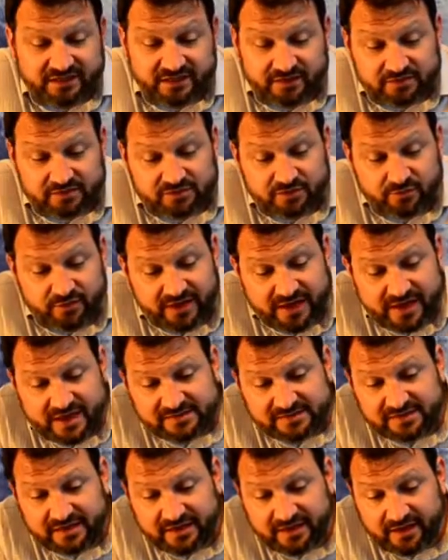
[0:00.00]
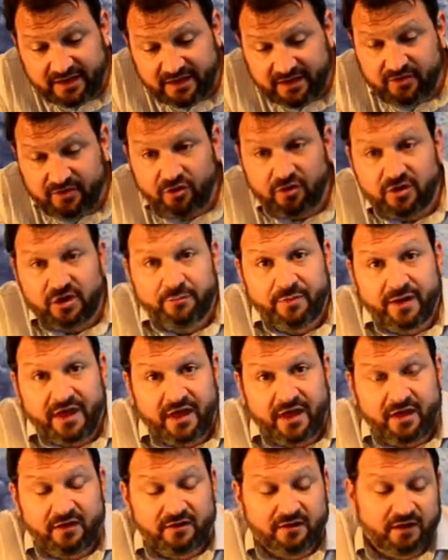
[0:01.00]
kit. So it has a cooking
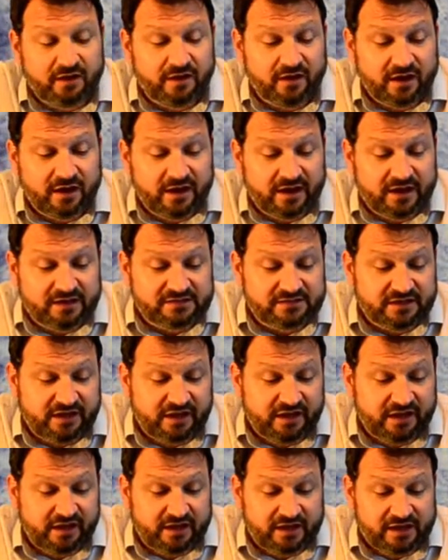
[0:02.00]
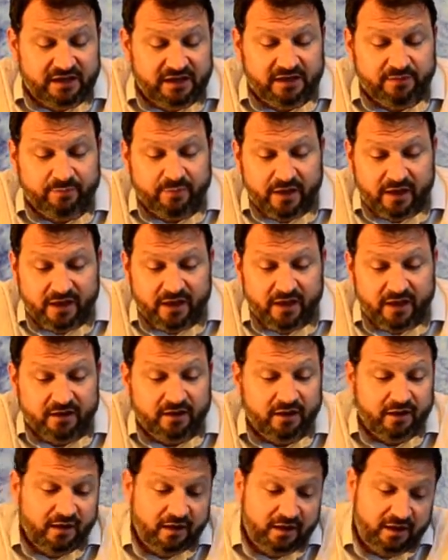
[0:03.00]
pan, it has a eating
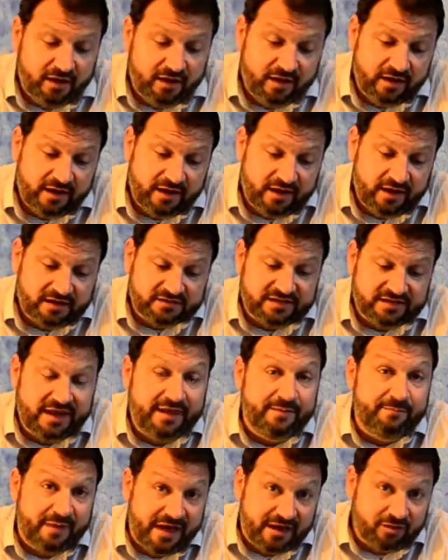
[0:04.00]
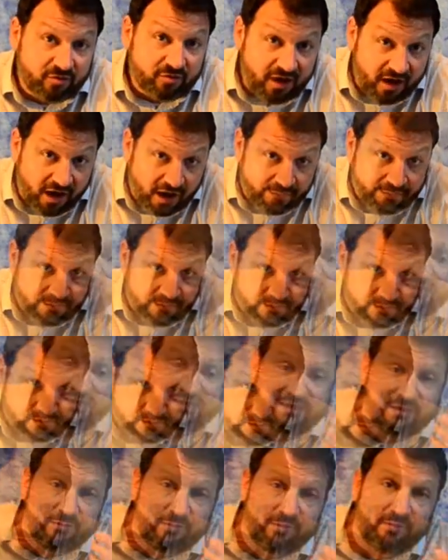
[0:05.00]
pan, it has a metal cup.
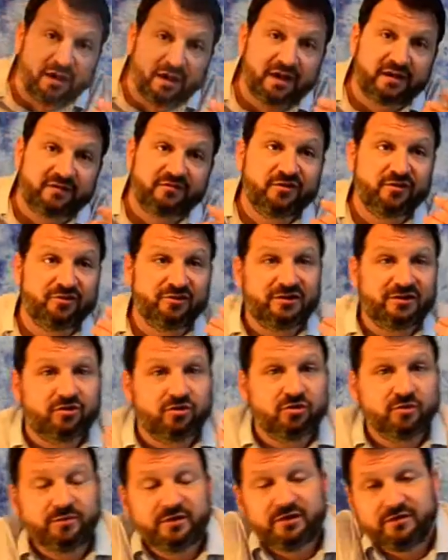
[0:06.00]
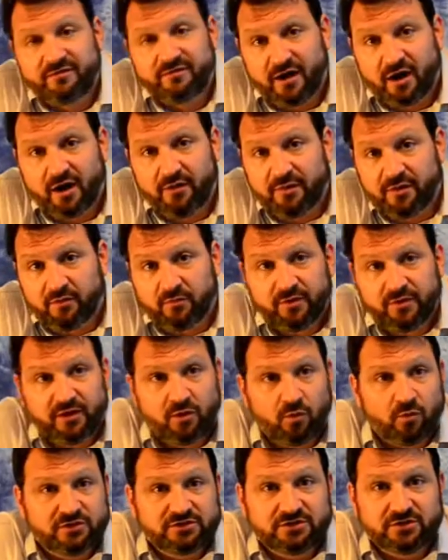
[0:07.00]
Keep in mind, if you're in an urban environment, we
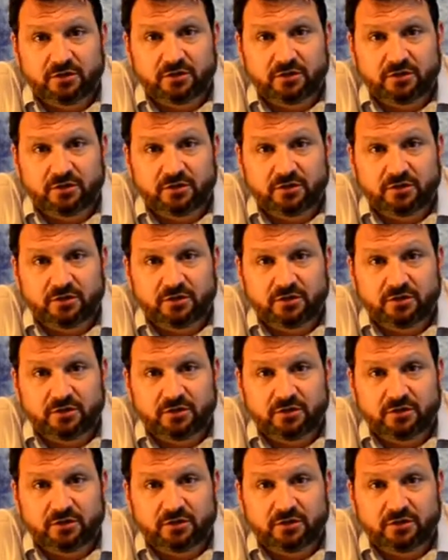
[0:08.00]
don't want you to